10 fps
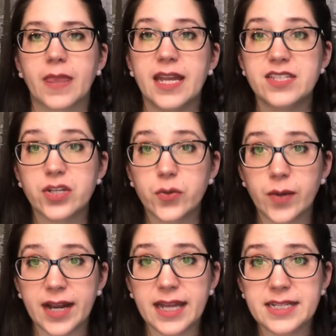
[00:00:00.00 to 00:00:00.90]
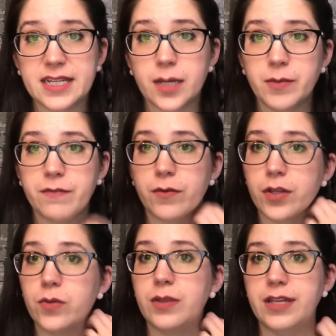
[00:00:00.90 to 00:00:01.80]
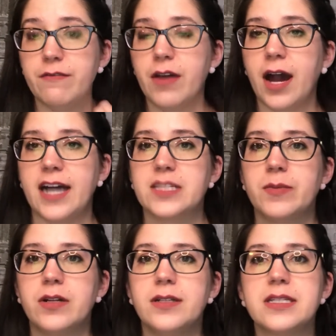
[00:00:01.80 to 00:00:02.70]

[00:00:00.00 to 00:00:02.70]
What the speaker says: It's a great idea before you leave the hospital